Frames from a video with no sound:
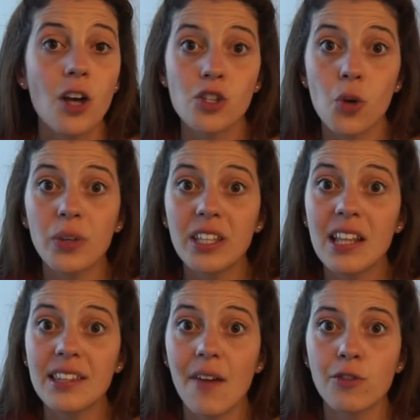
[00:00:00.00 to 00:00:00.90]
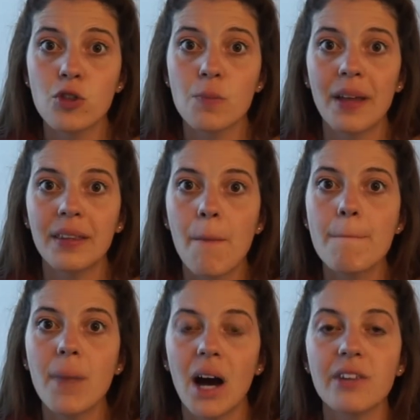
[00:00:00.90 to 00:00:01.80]
so we didn't have to spend
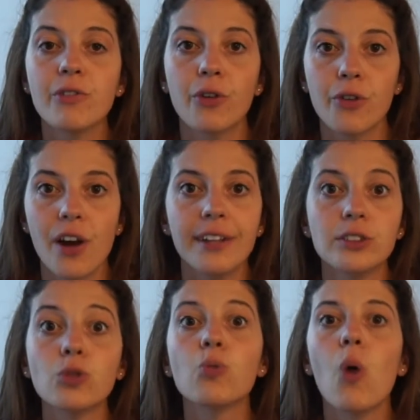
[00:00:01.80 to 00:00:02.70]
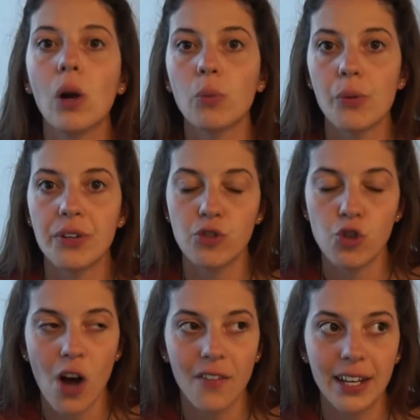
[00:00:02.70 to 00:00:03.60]
money for rent while we were
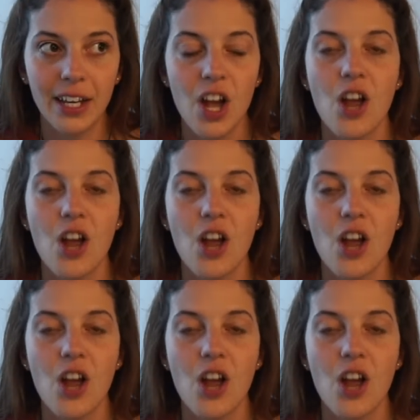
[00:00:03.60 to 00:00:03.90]
traveling.